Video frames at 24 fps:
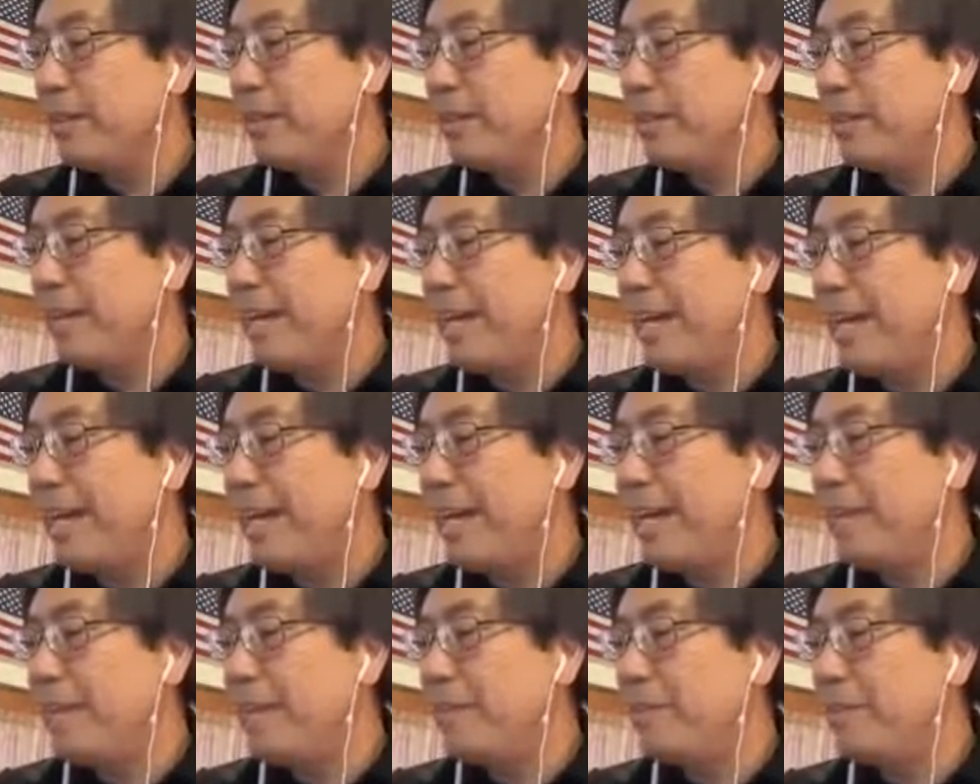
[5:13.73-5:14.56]

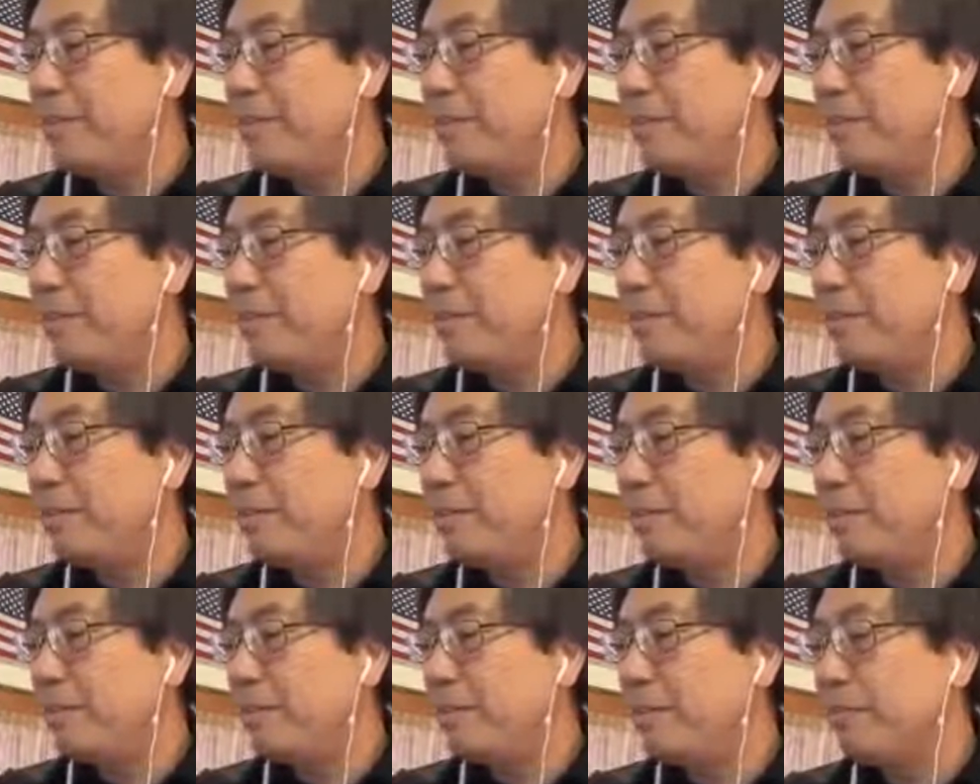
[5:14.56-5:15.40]
times.
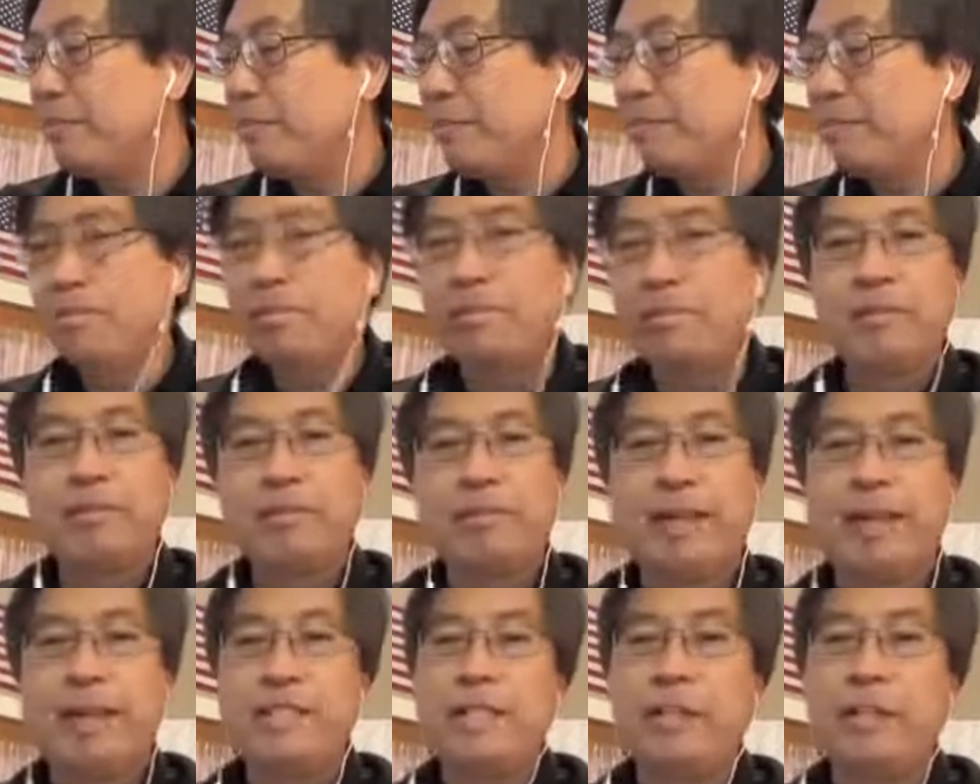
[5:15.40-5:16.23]

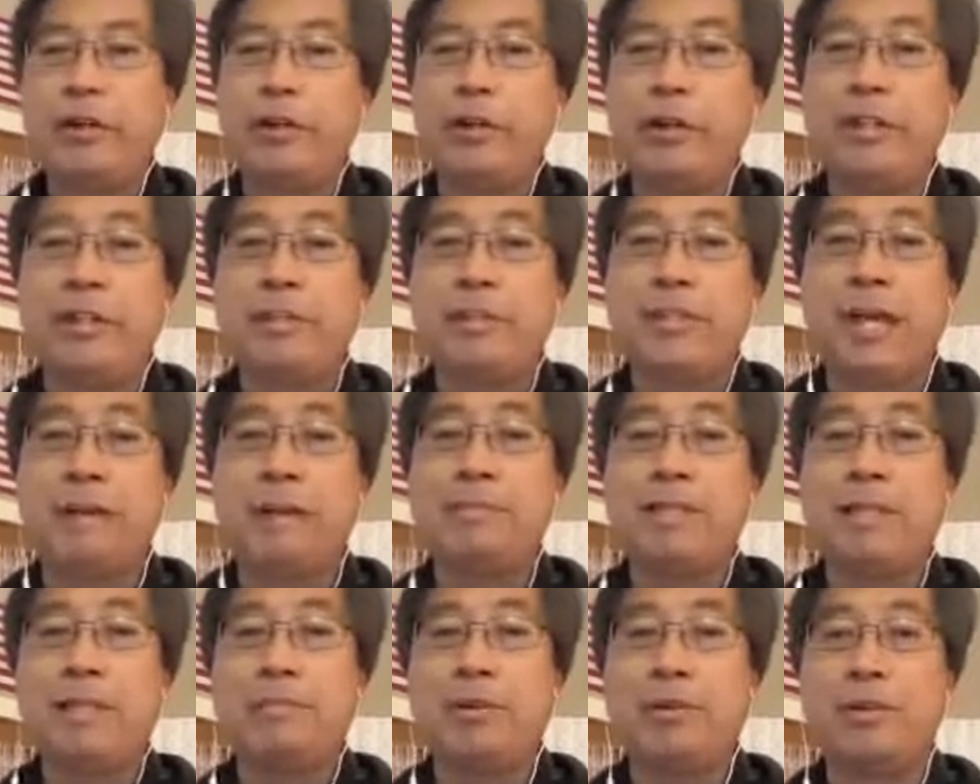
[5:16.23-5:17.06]
They're actually learning the
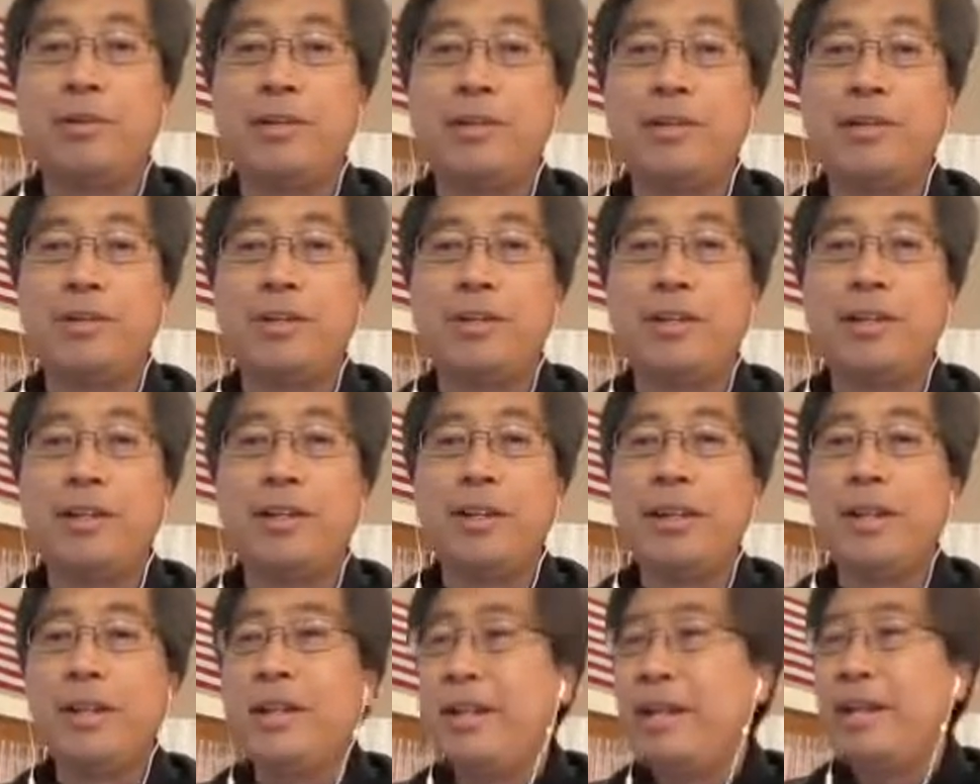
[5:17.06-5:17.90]
times tables.
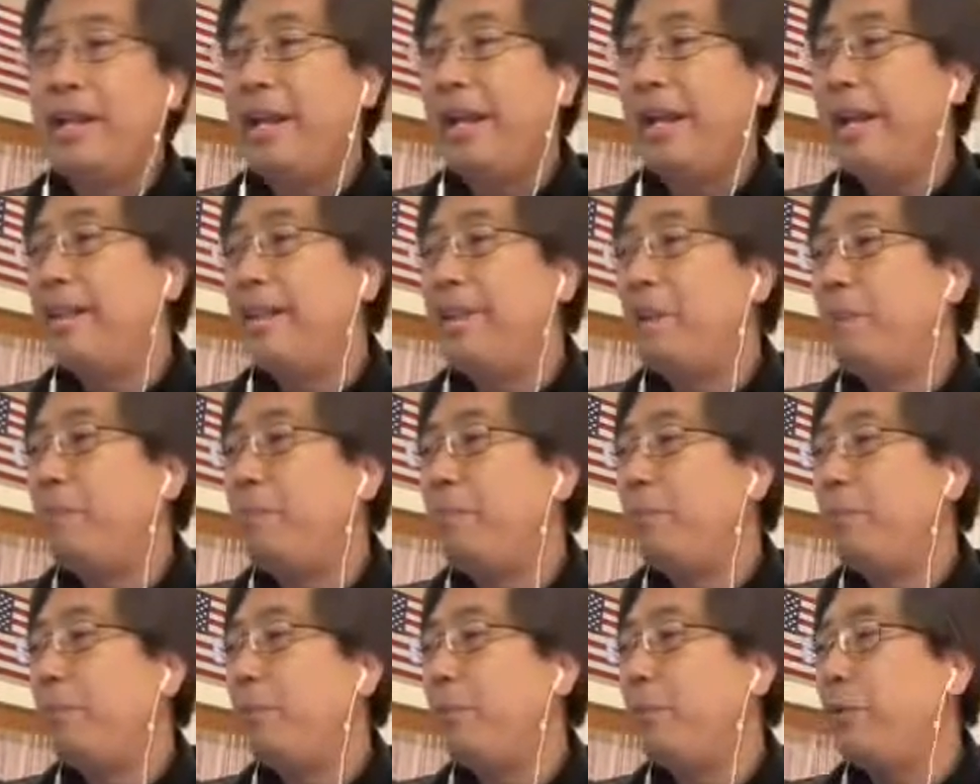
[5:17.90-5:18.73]
And the
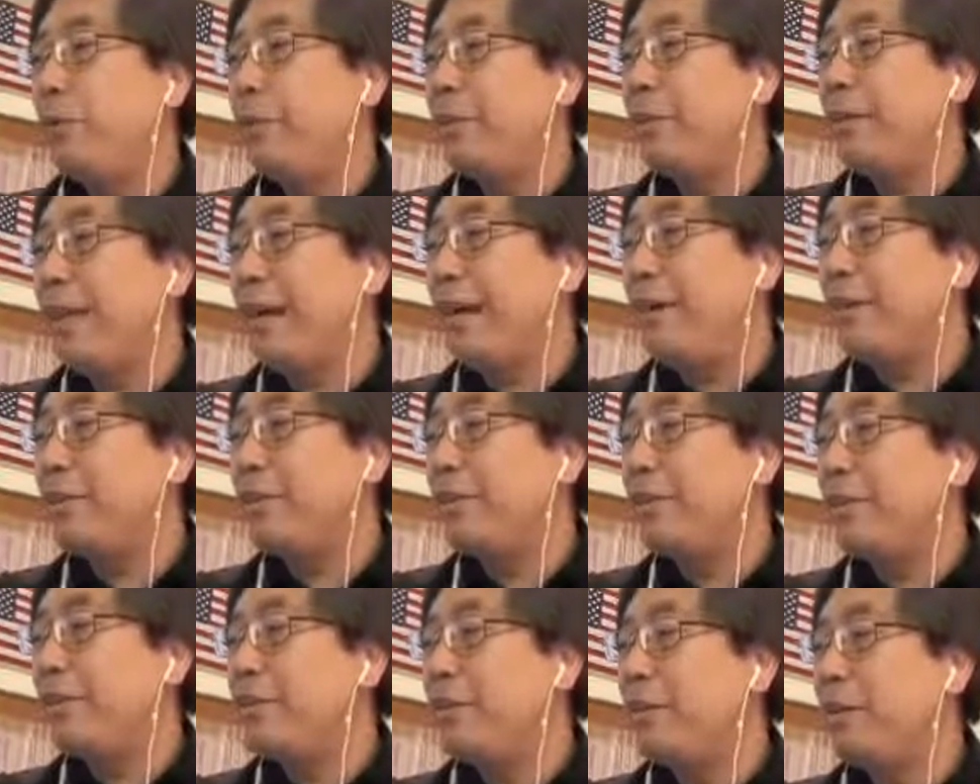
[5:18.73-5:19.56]
poor
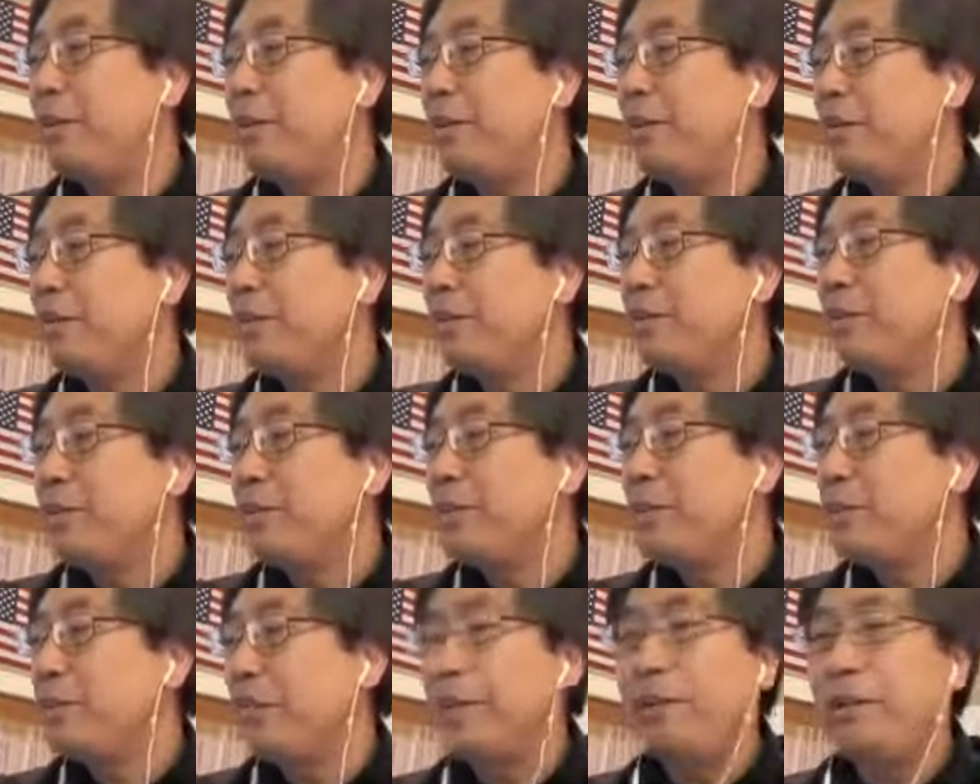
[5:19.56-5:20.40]
characters are
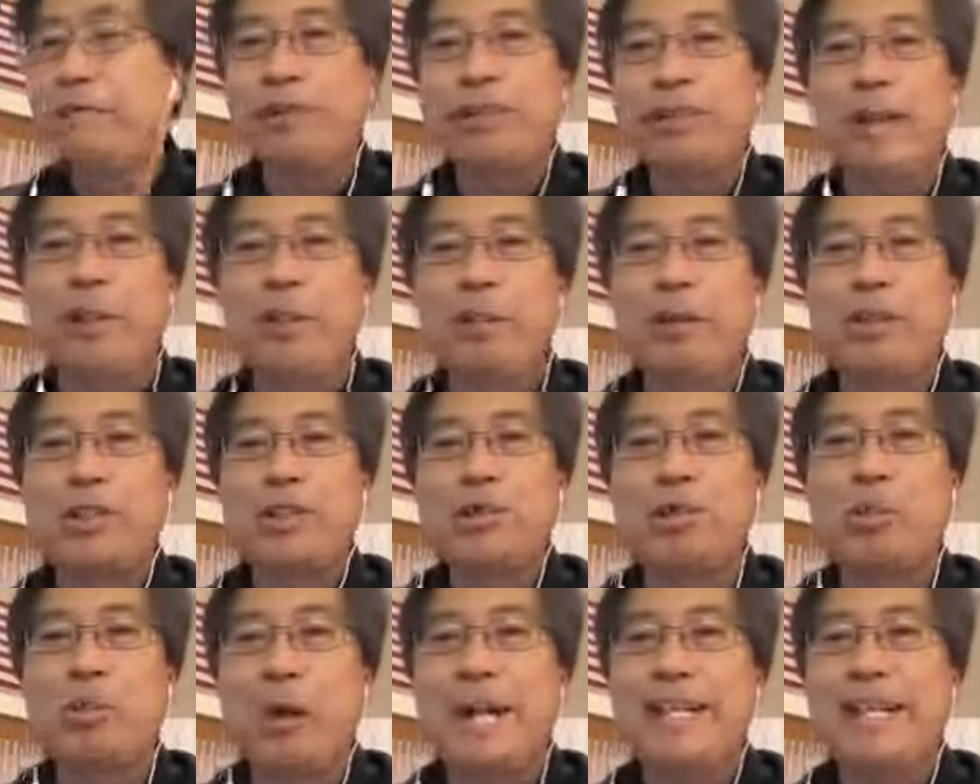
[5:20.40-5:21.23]
trying to figure out
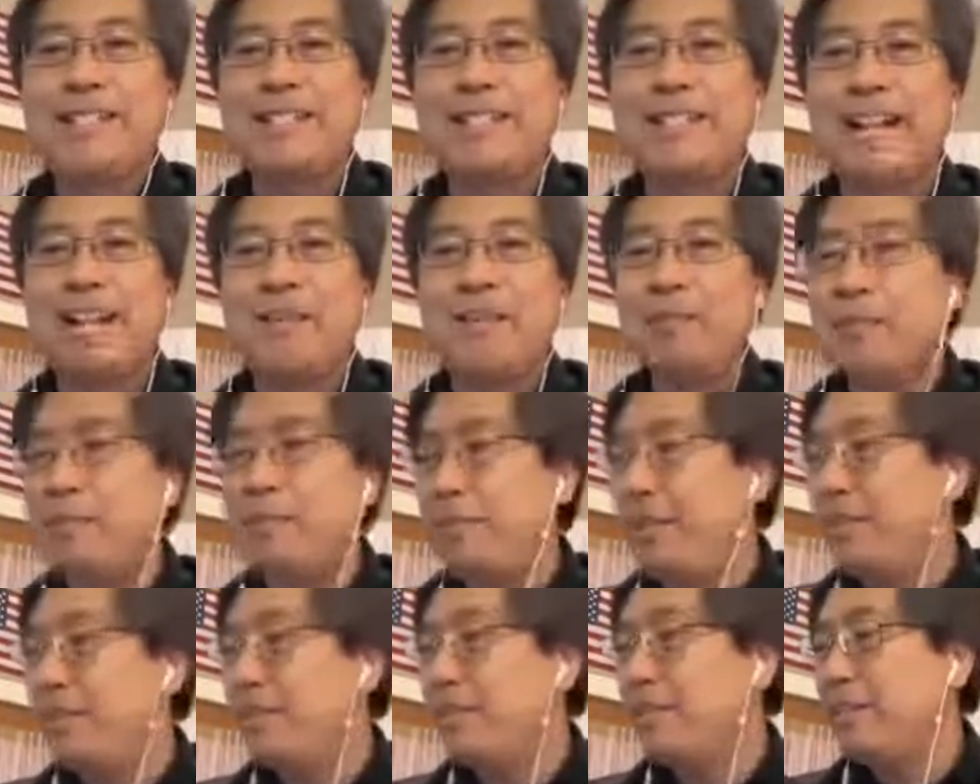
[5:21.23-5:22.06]
what twice times
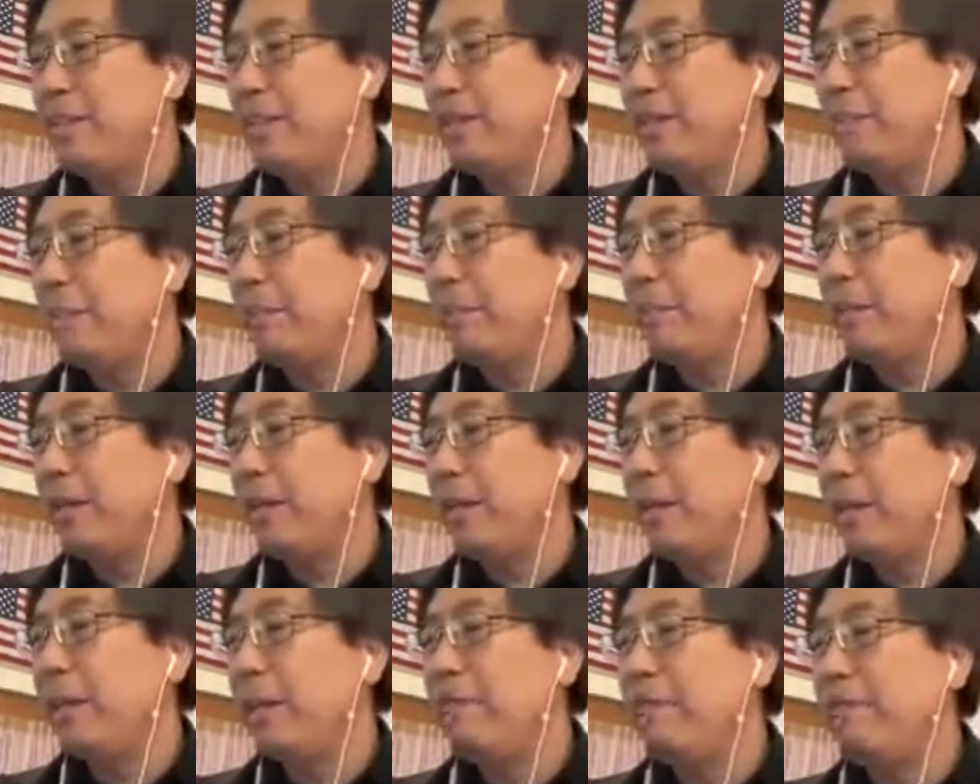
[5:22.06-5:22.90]
means, and
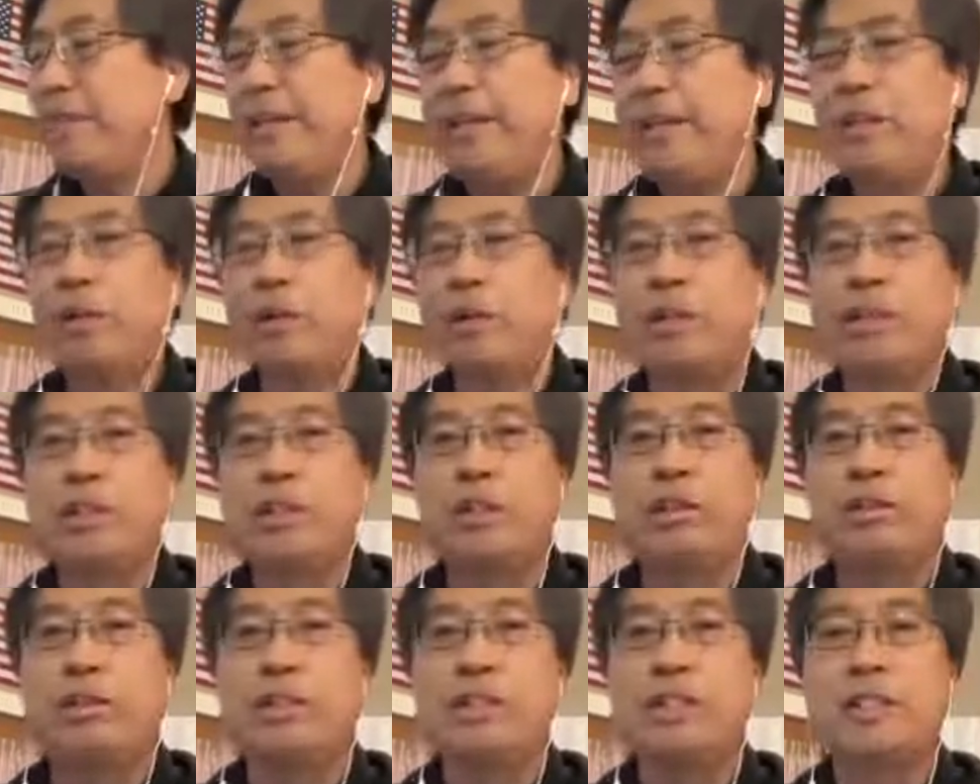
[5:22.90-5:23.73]
I love
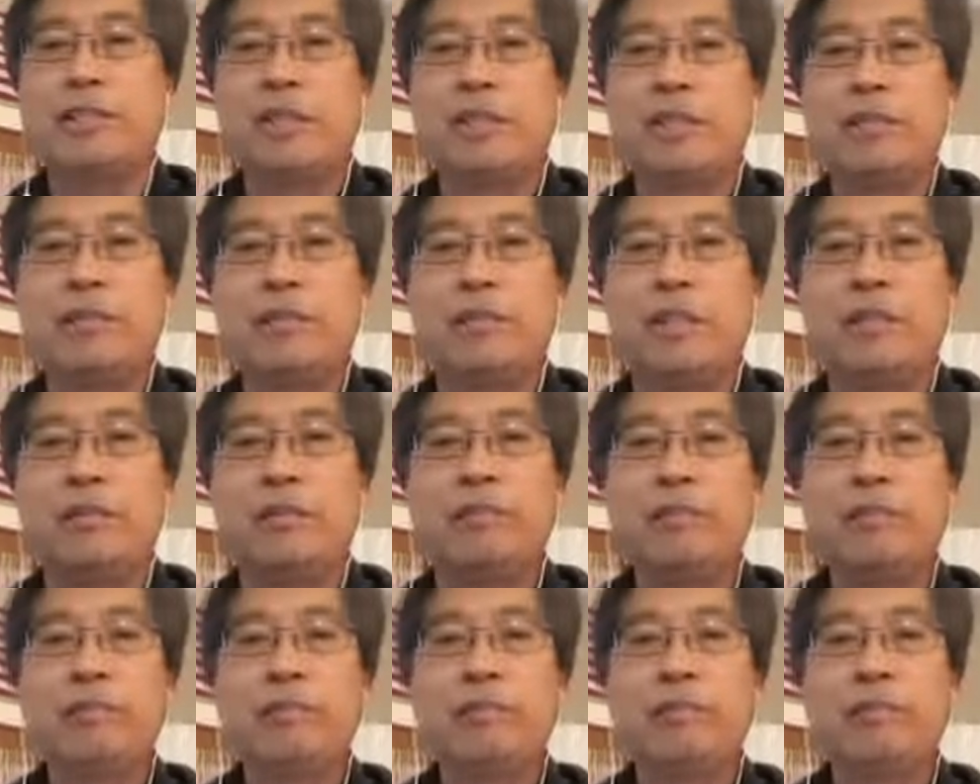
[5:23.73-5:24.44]
Eeyore's look especially.